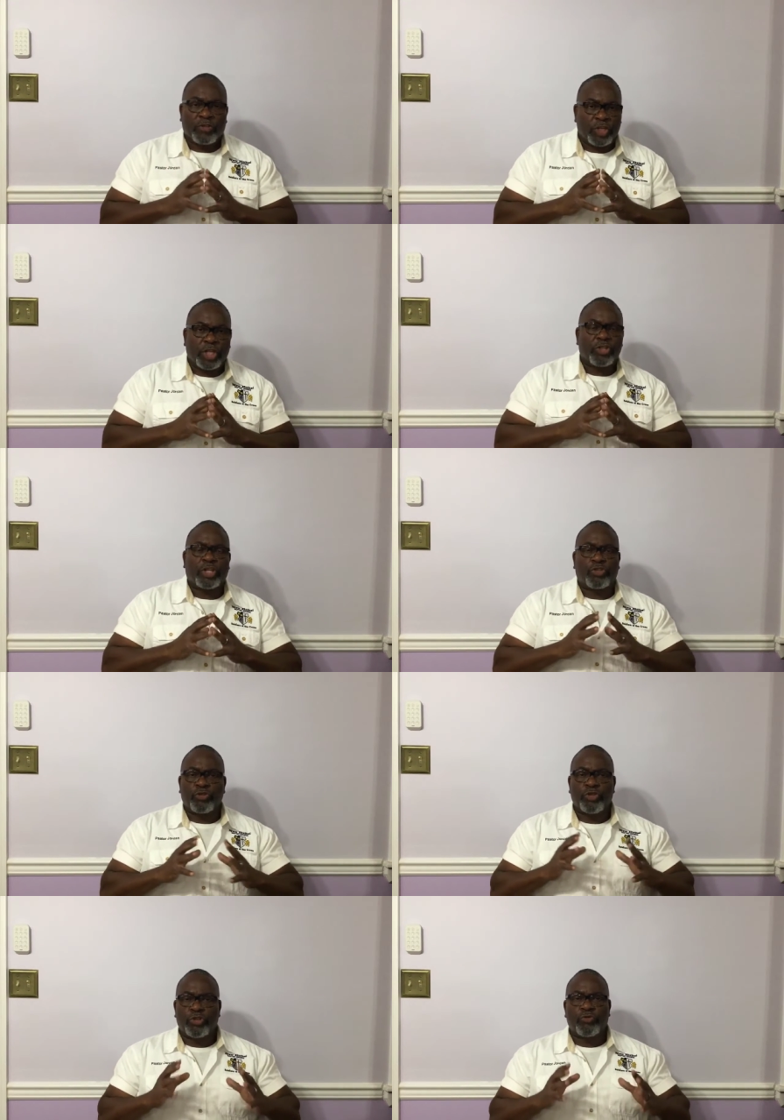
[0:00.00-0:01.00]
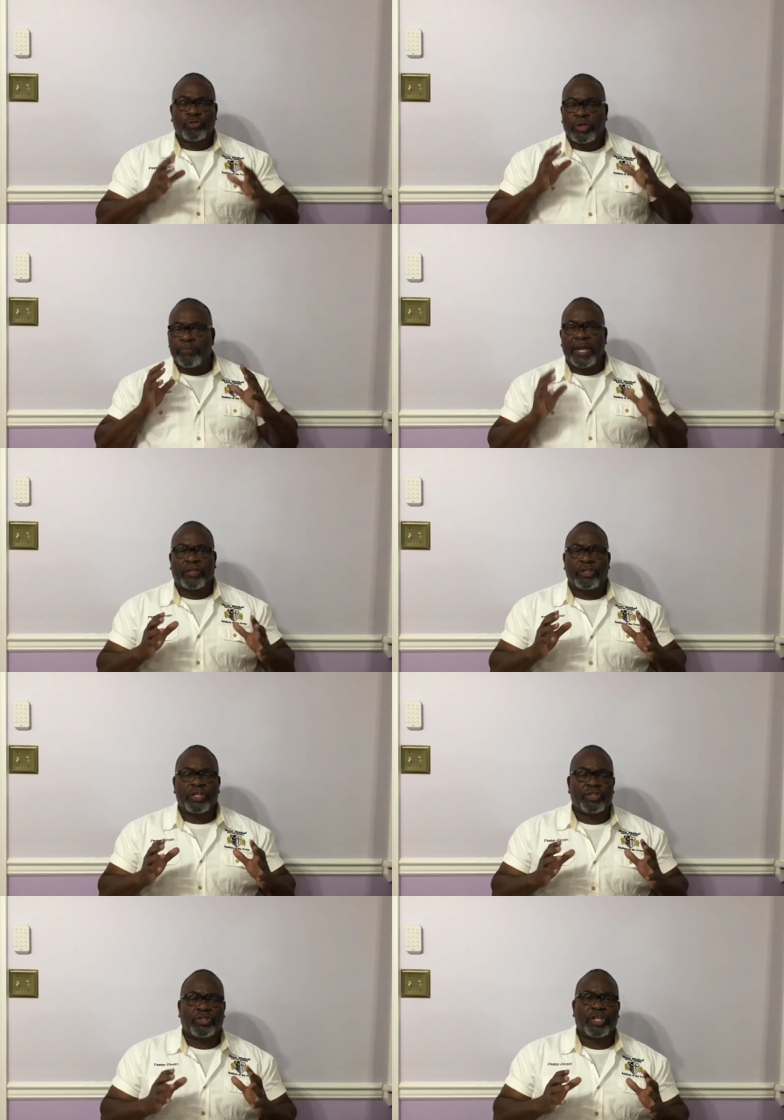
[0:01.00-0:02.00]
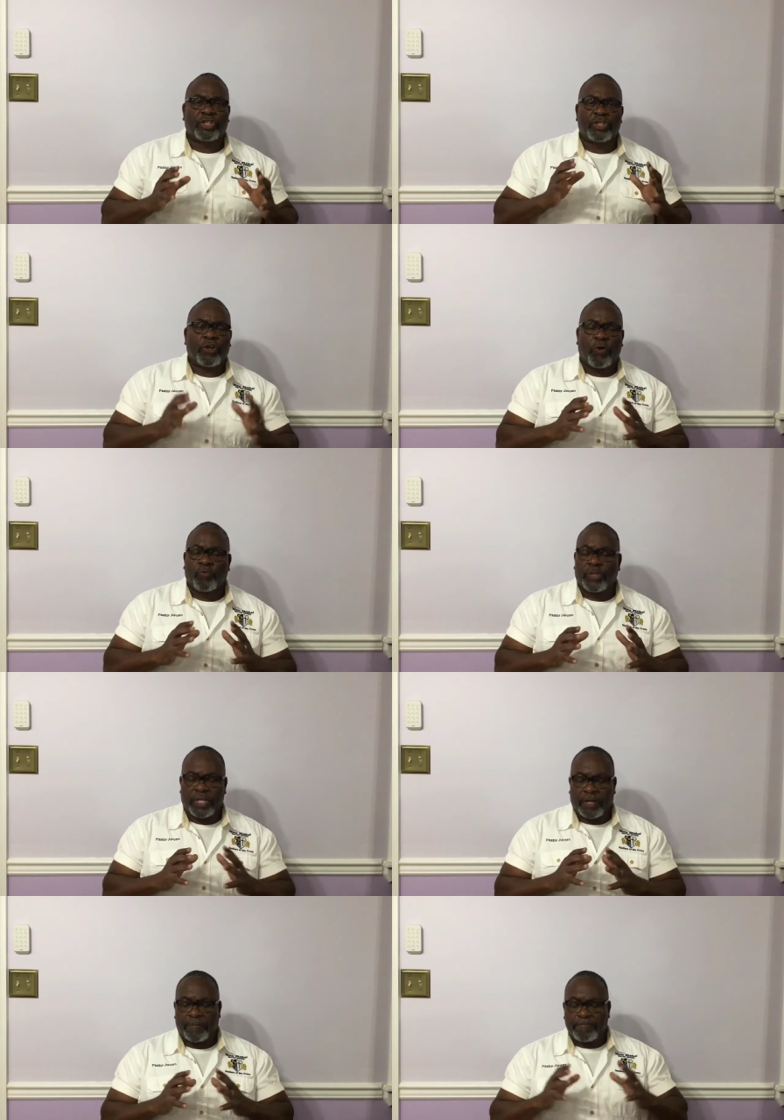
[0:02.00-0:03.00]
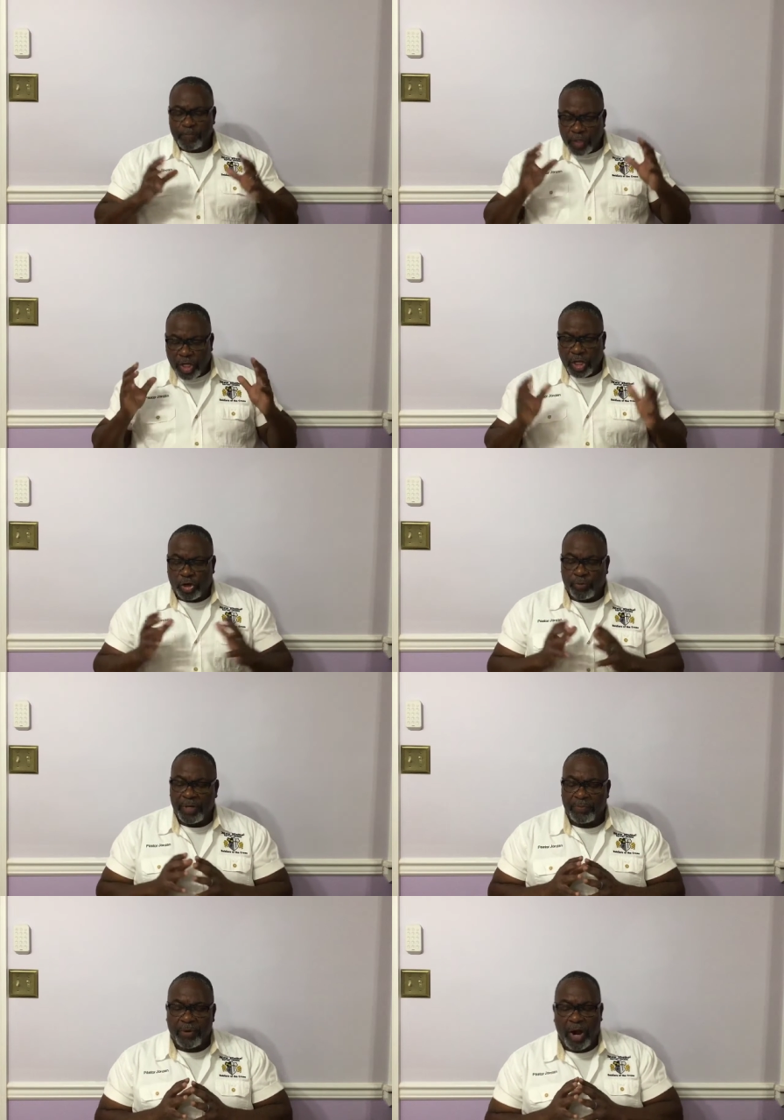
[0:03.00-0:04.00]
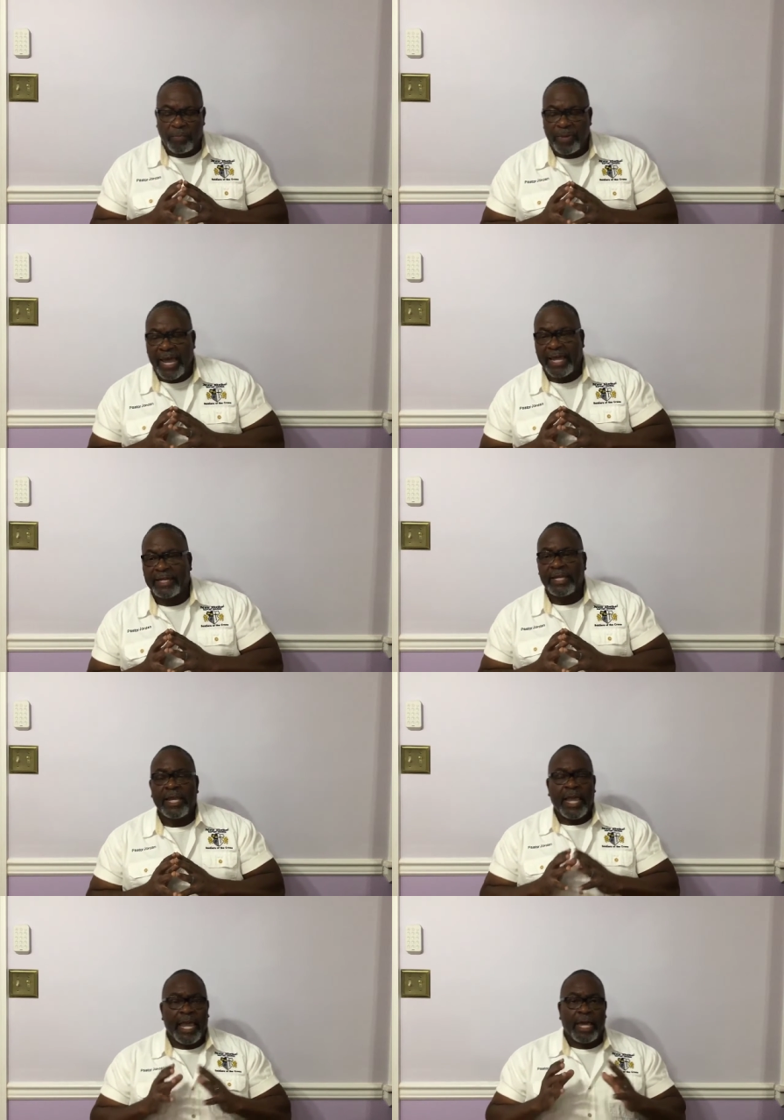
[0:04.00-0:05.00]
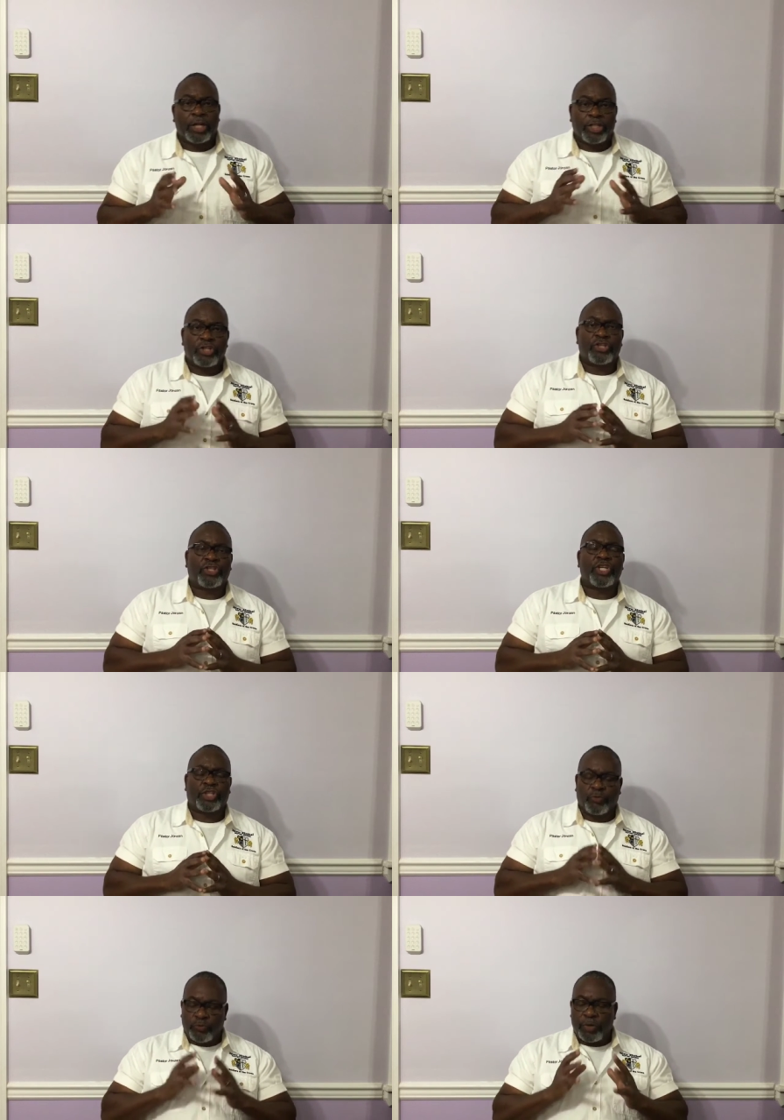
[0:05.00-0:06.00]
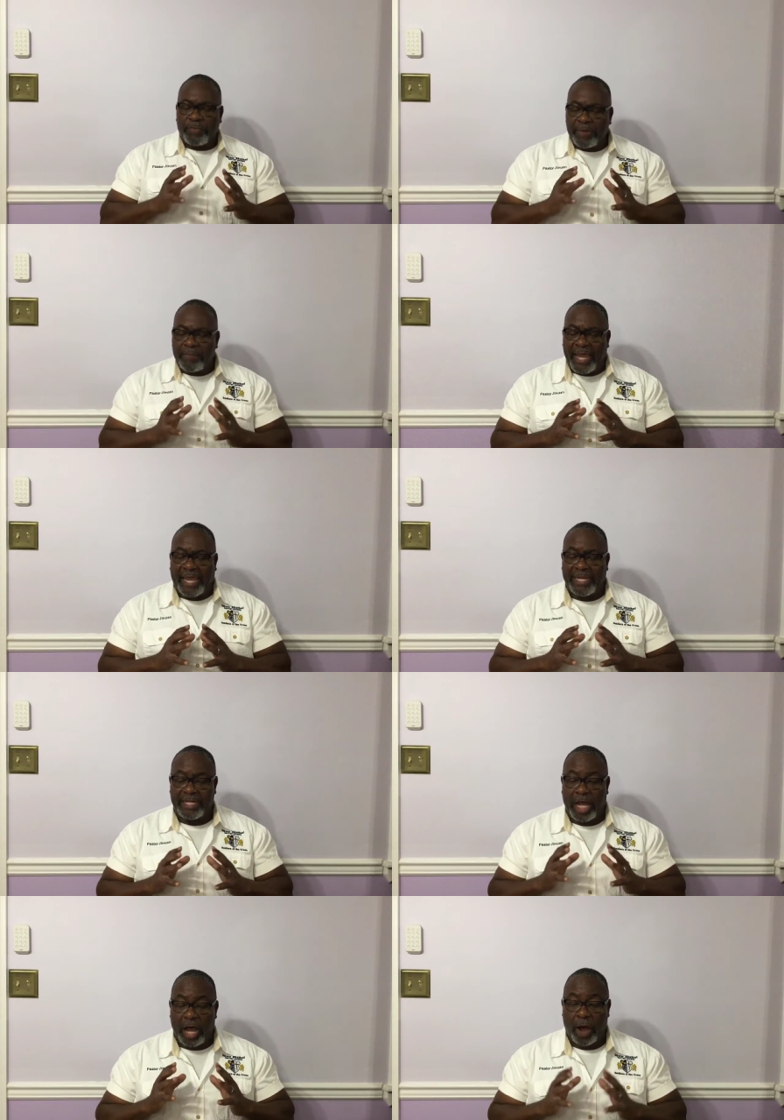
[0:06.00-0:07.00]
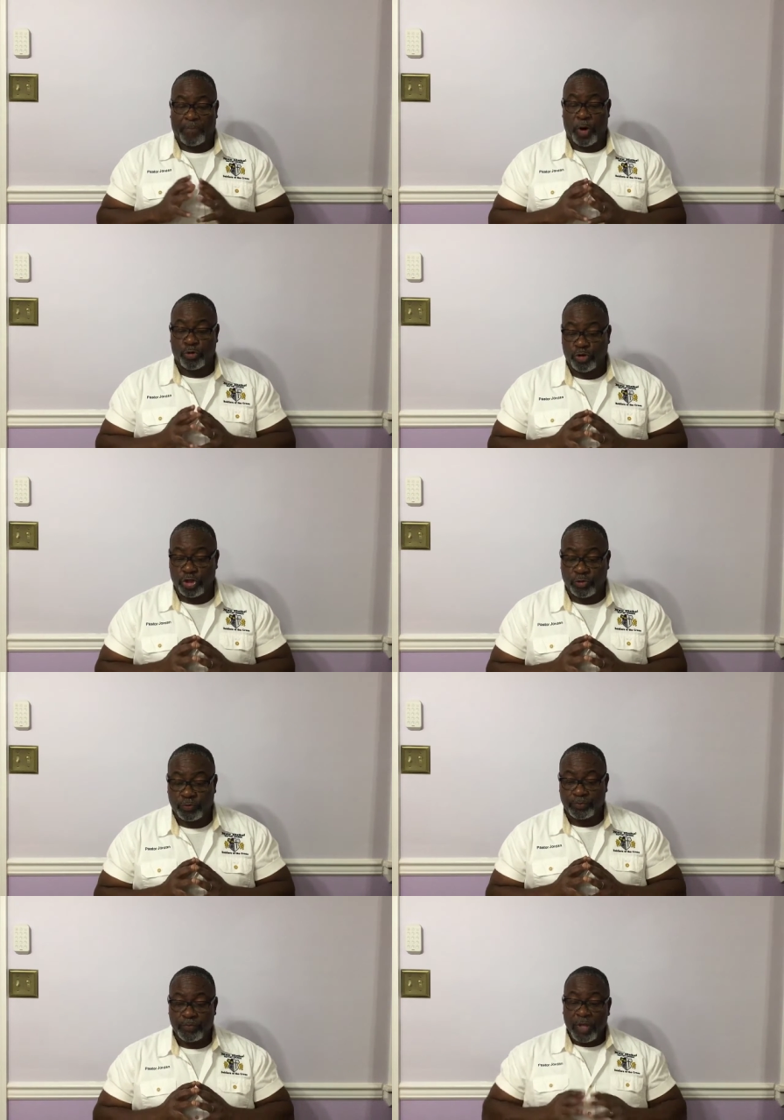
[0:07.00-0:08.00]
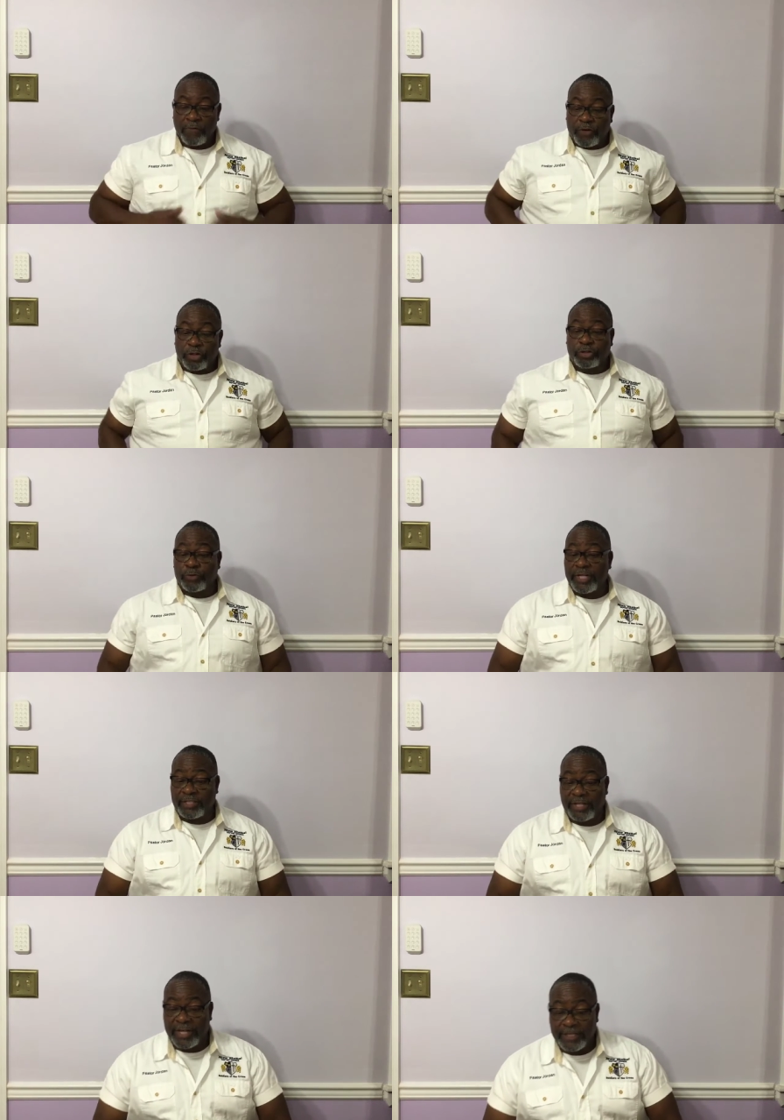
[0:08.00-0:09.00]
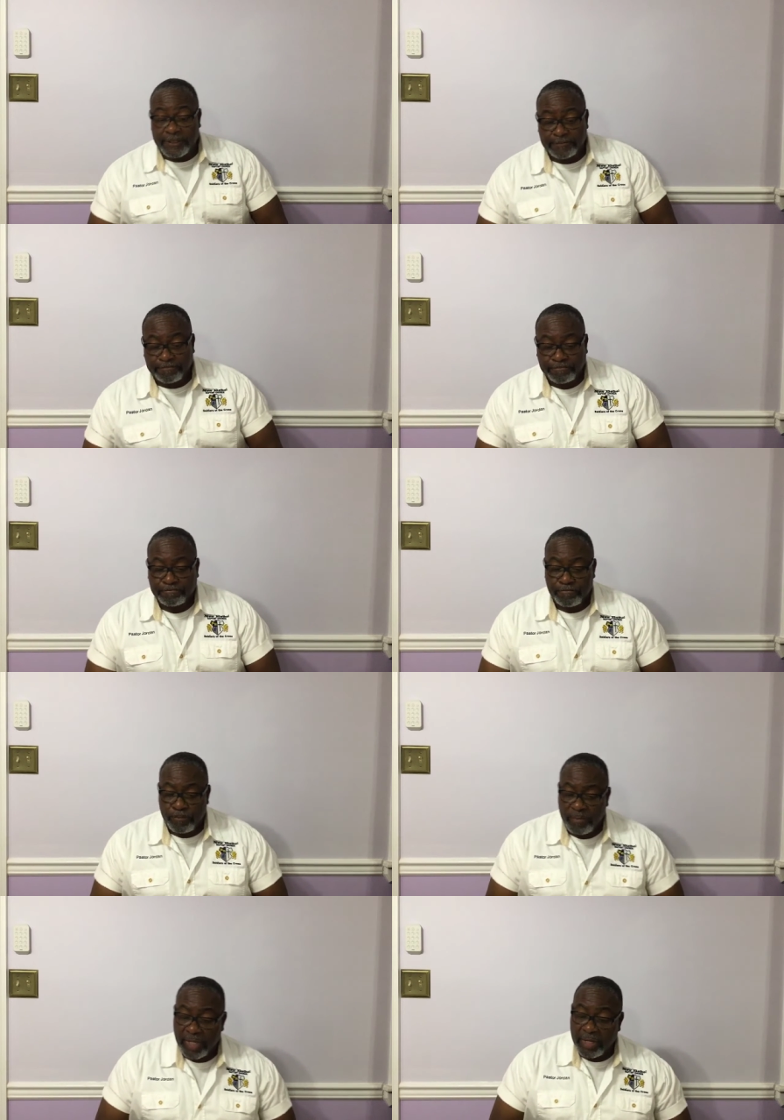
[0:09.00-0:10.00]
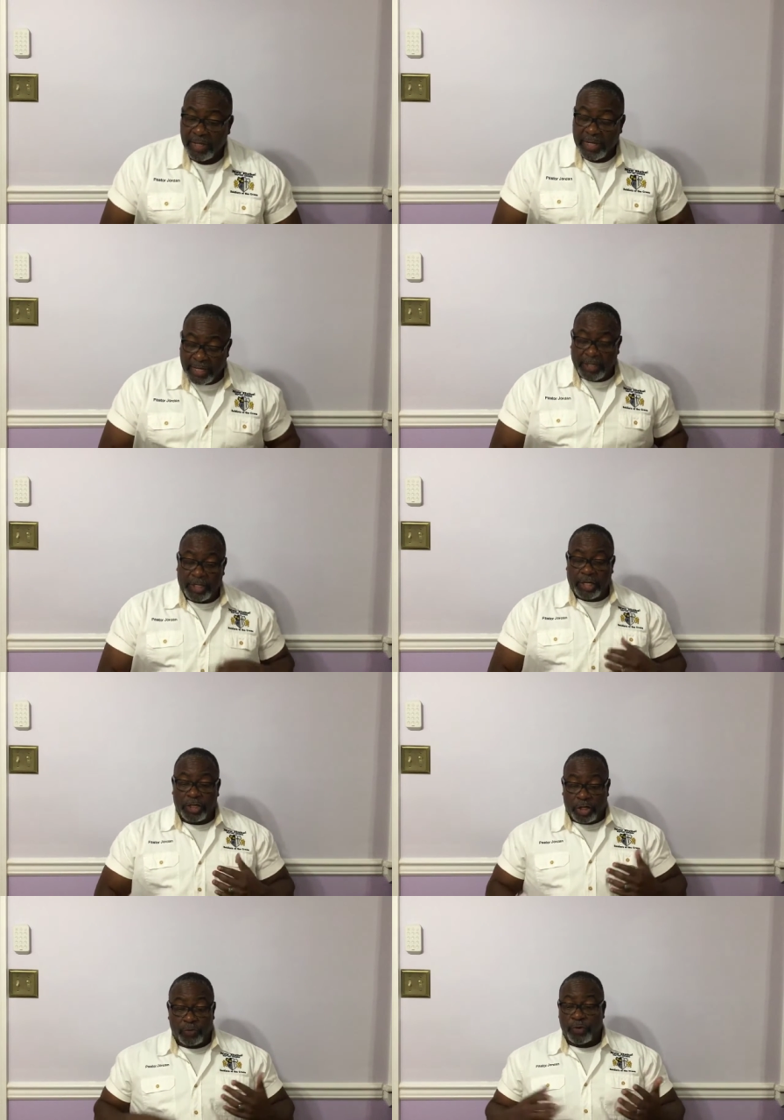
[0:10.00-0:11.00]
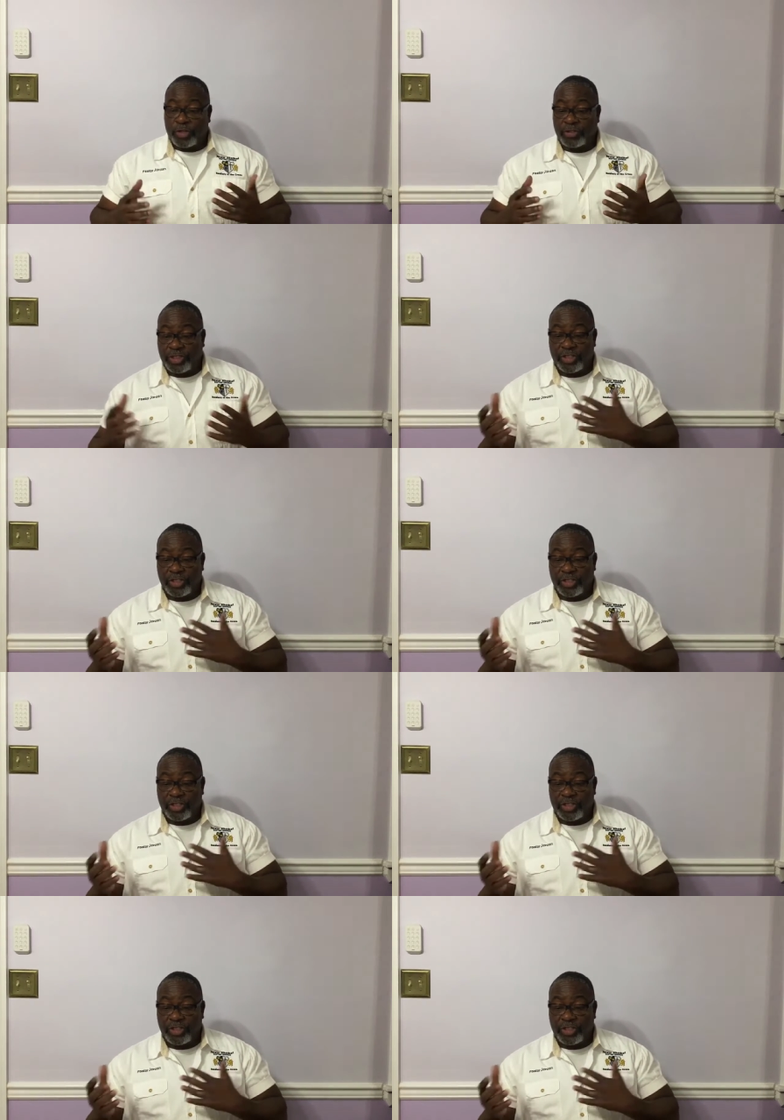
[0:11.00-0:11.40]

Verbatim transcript: thing that you use to make the decision on them, it'll be brought back and the decision will be made upon you. Verse 3 says, in other words,